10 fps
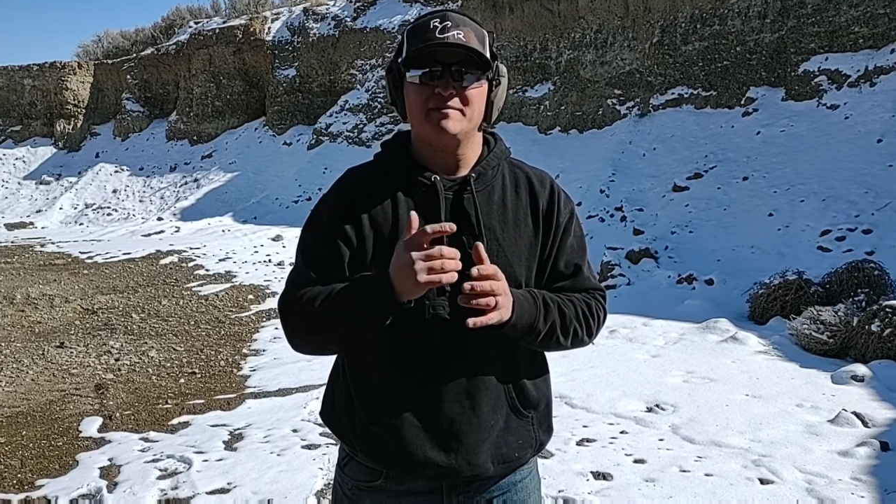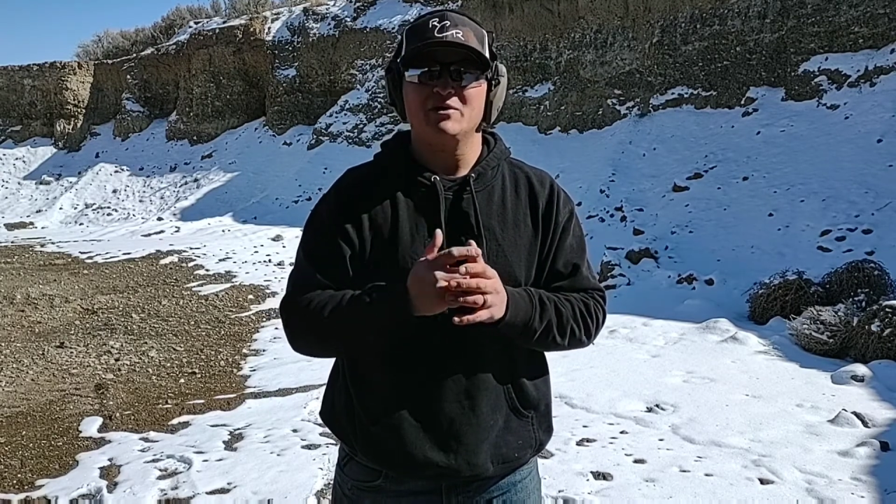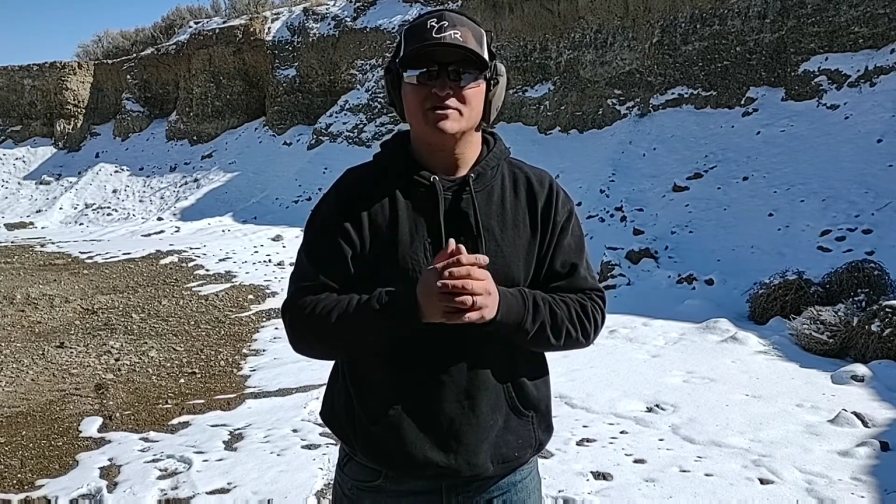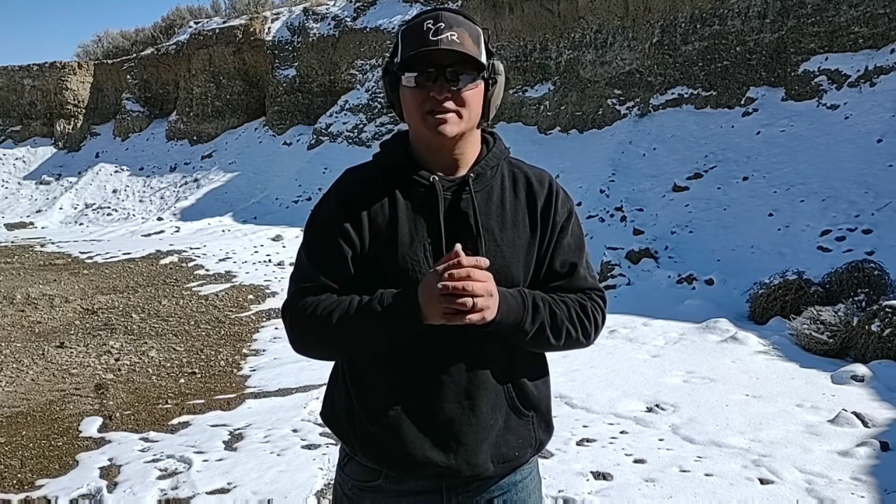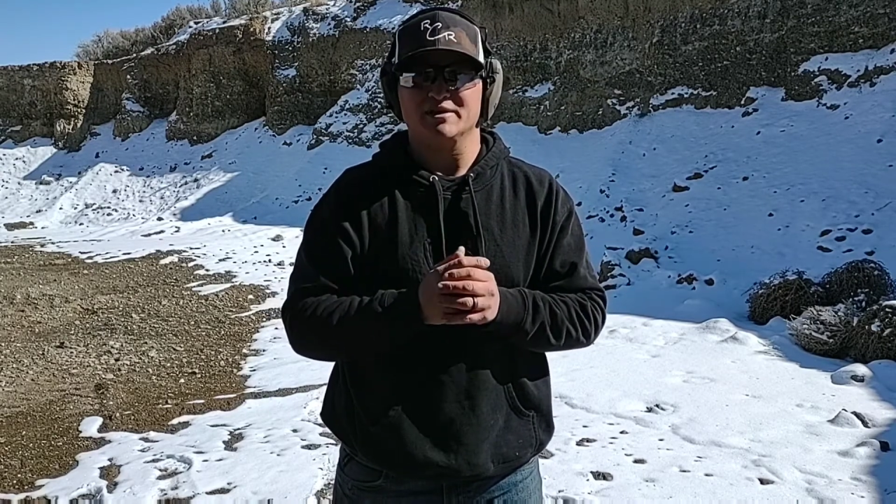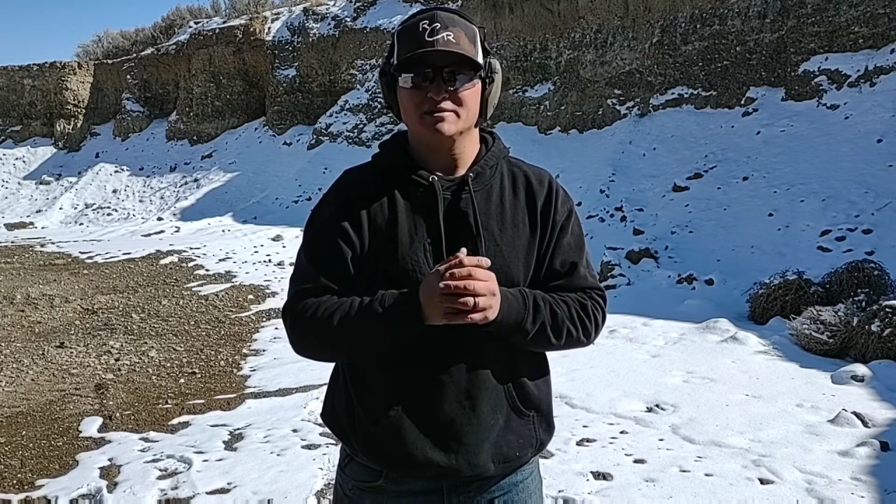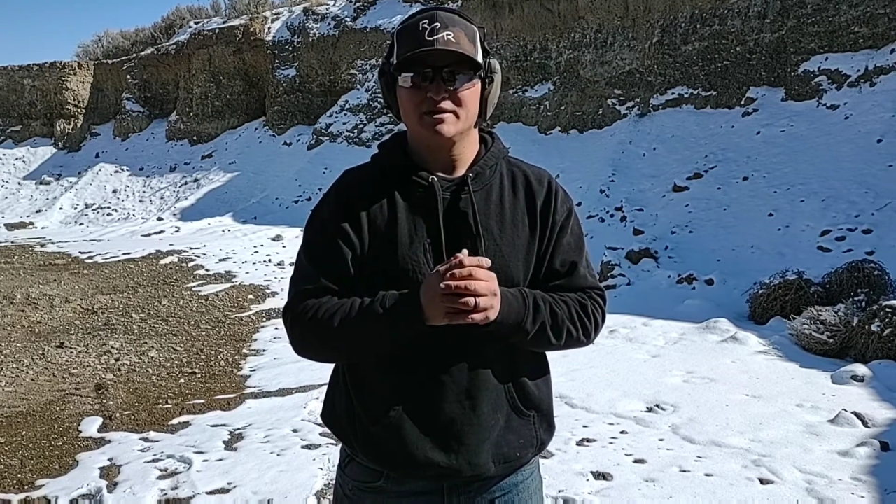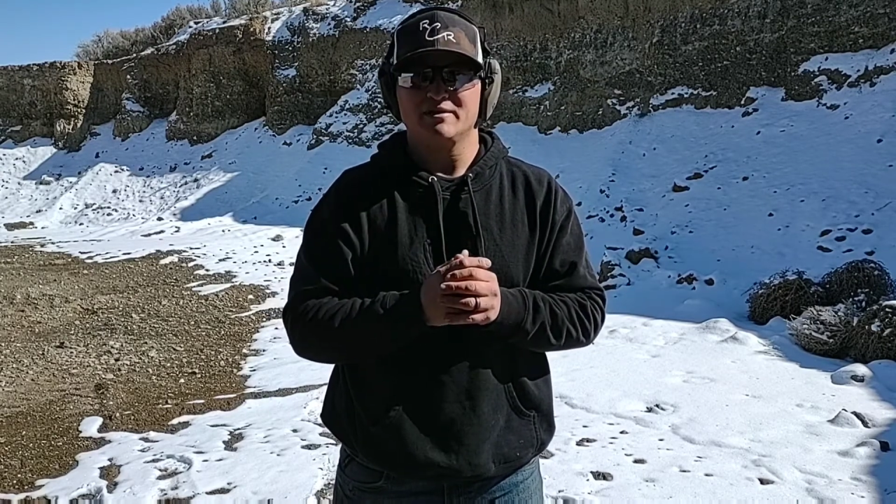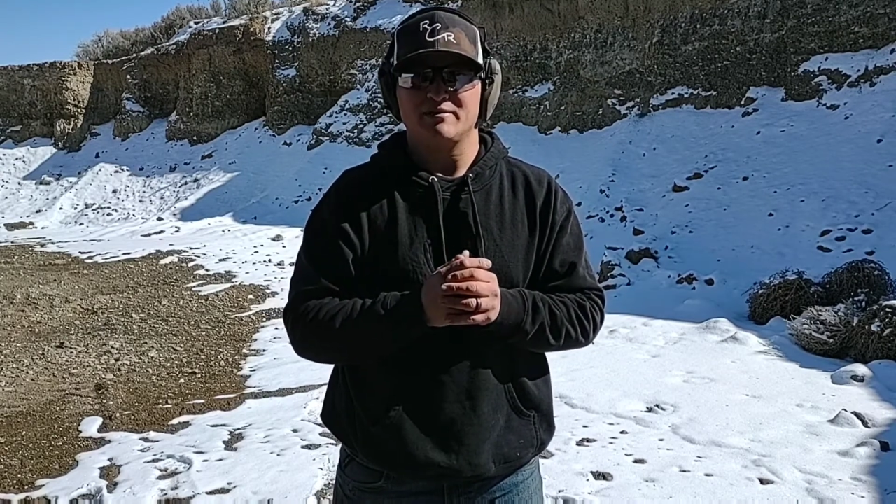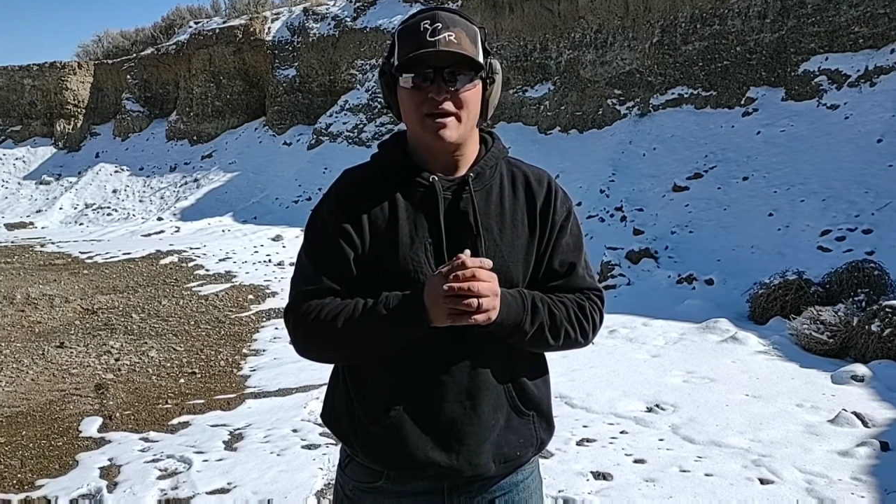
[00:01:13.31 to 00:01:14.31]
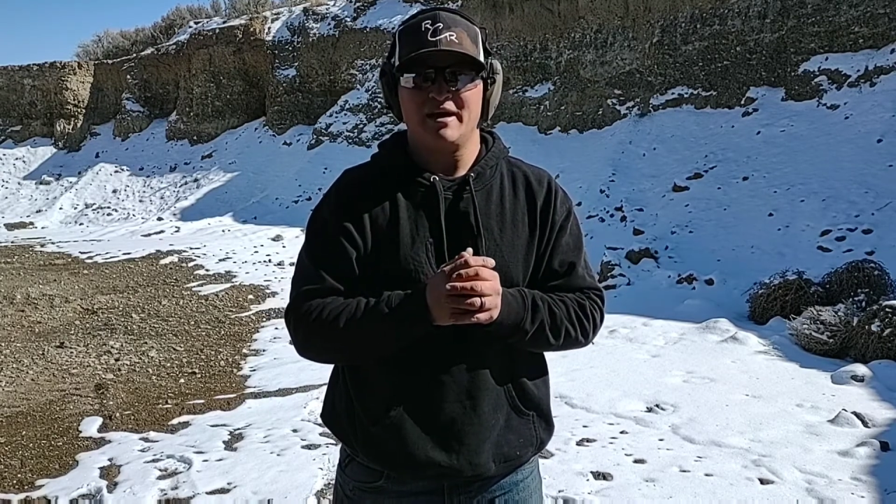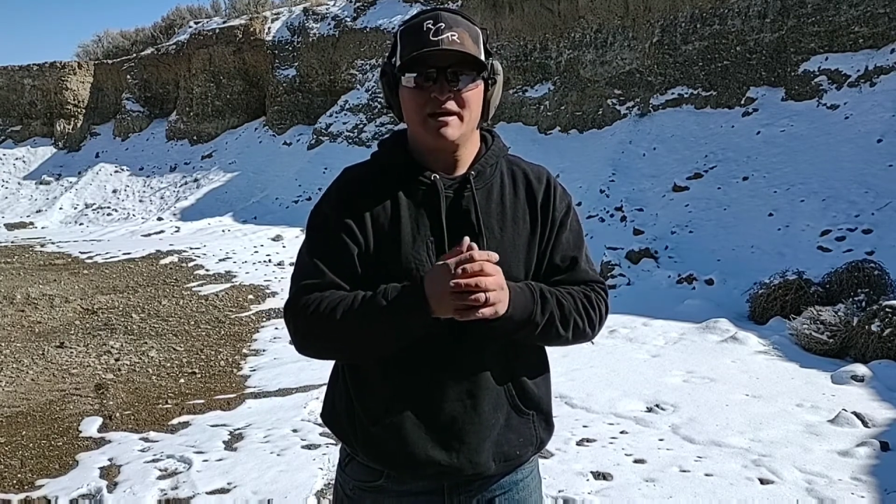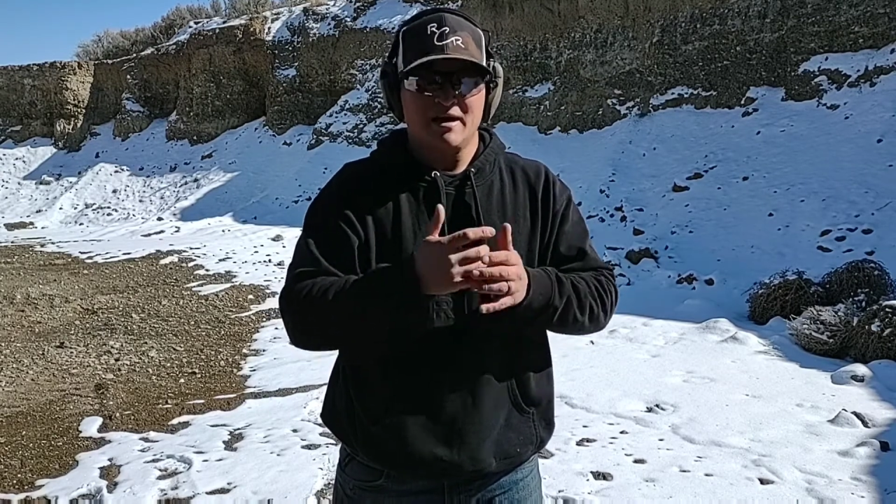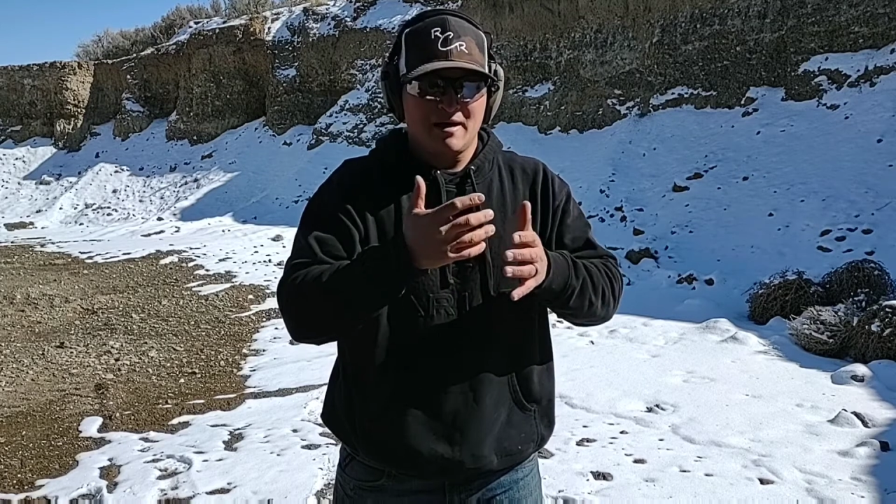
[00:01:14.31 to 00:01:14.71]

motor skills, right?